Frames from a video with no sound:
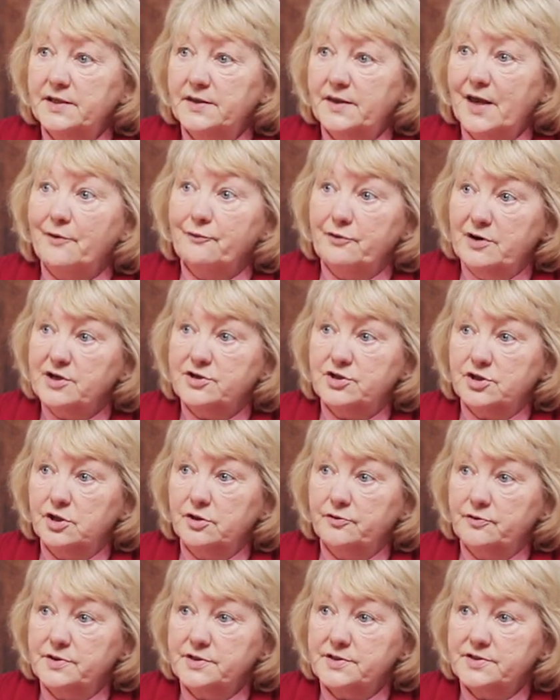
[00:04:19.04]
that
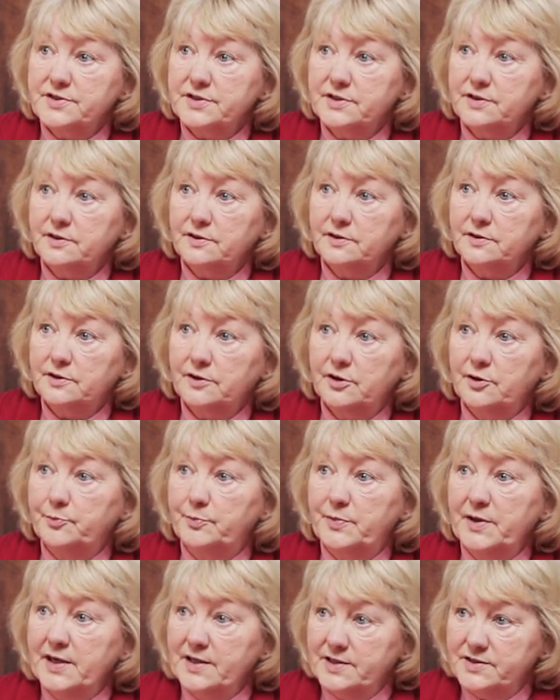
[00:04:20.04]
reassurance of
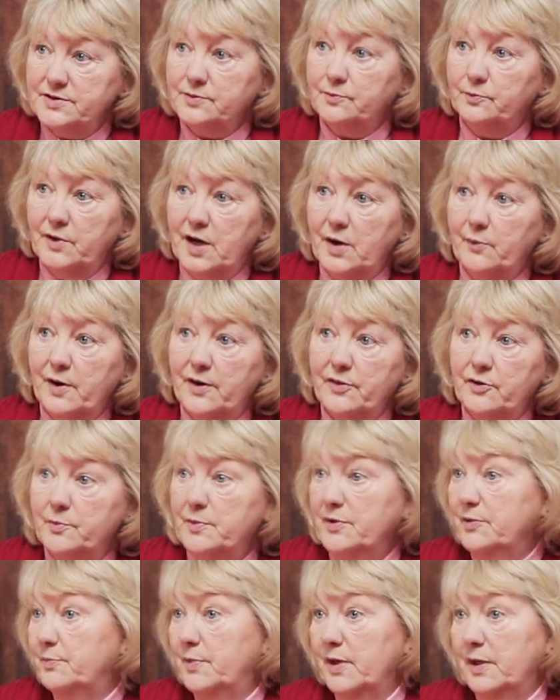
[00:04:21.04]
being somewhere where they're
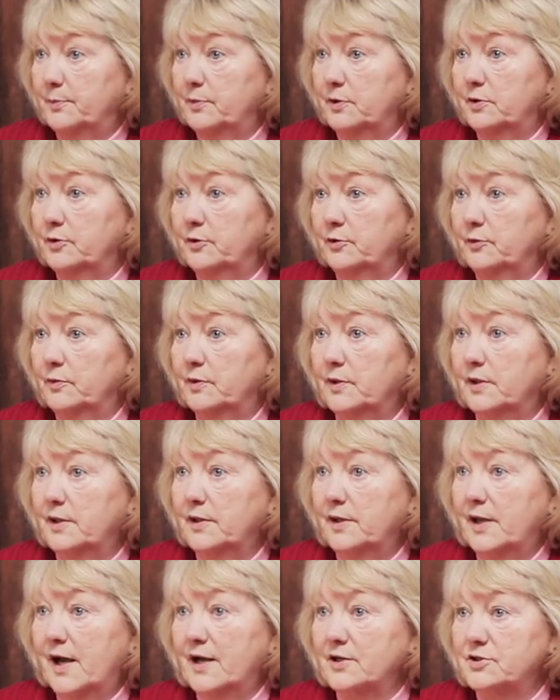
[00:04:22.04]
with people who
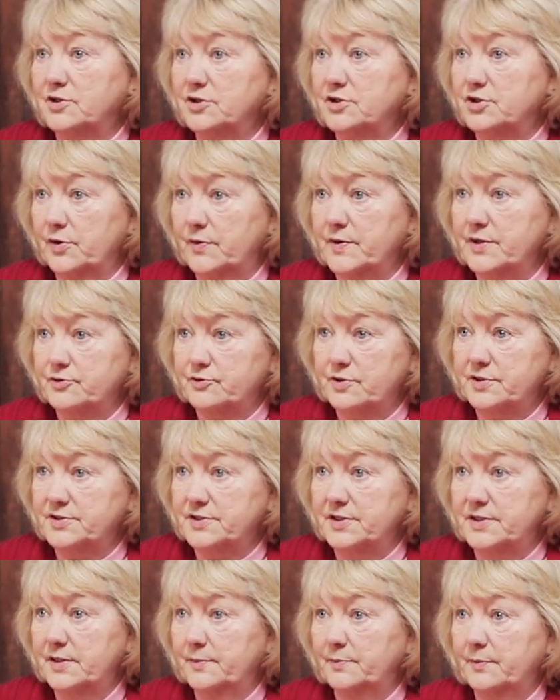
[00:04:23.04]
actually show
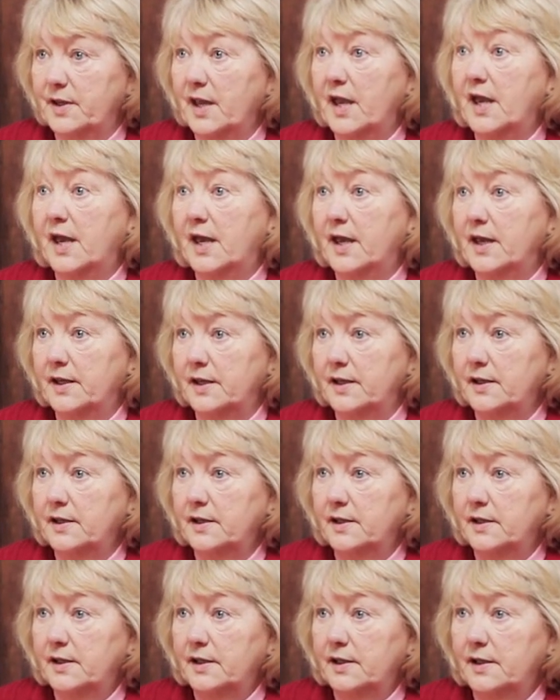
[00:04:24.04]
interest in them, care.
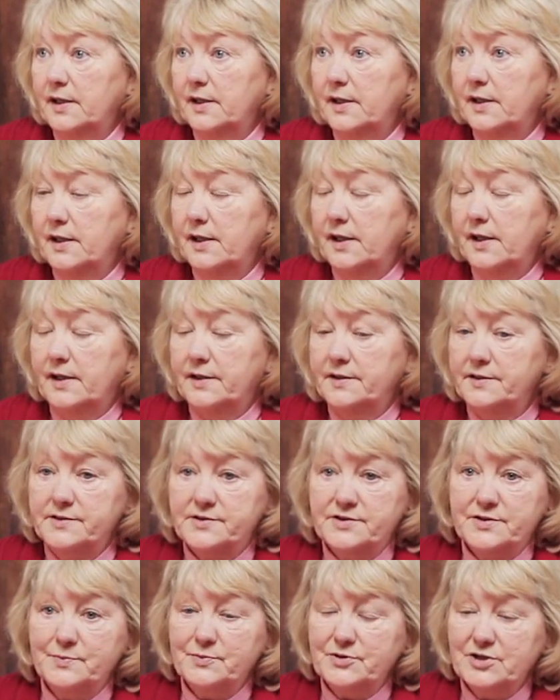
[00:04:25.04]
And
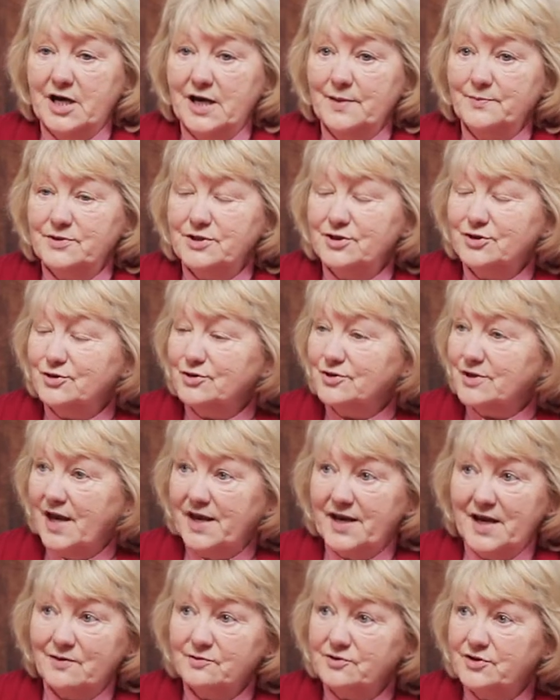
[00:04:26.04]
sometimes it's just
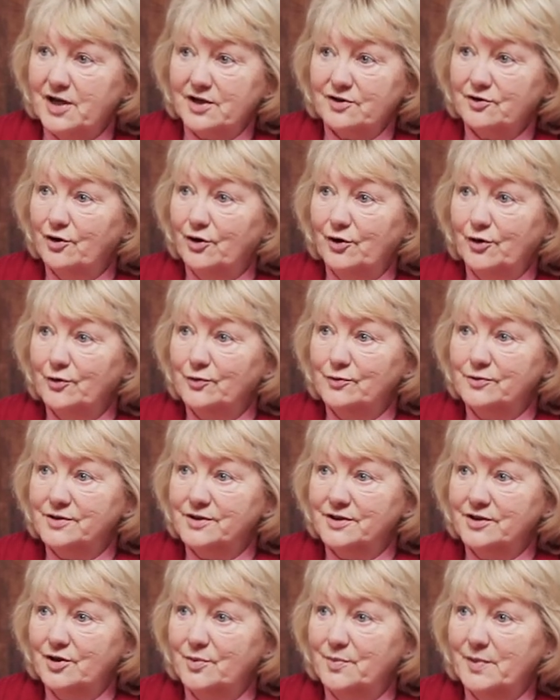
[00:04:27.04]
getting out of that cold
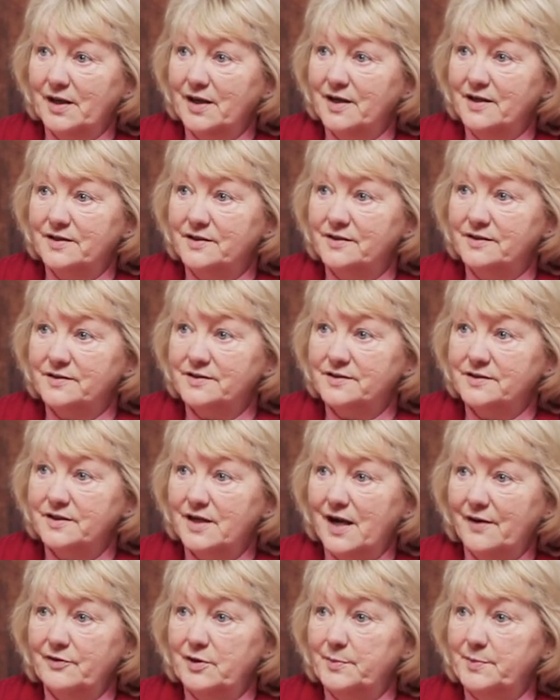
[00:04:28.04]
and coming in and
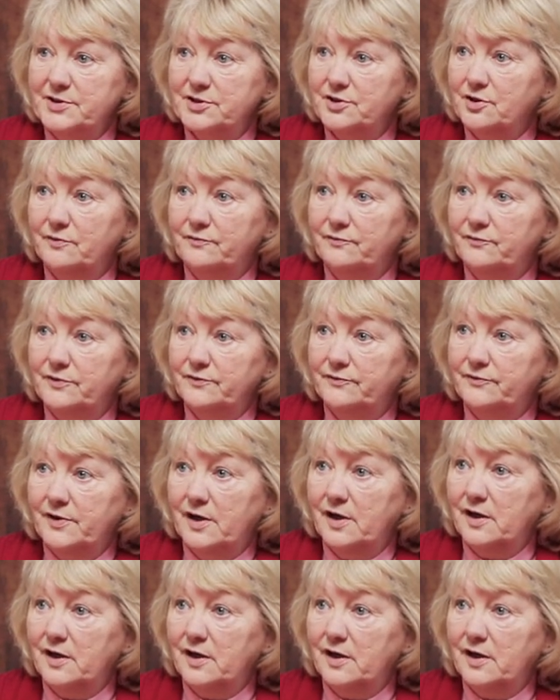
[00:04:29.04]
having a bit of comfort for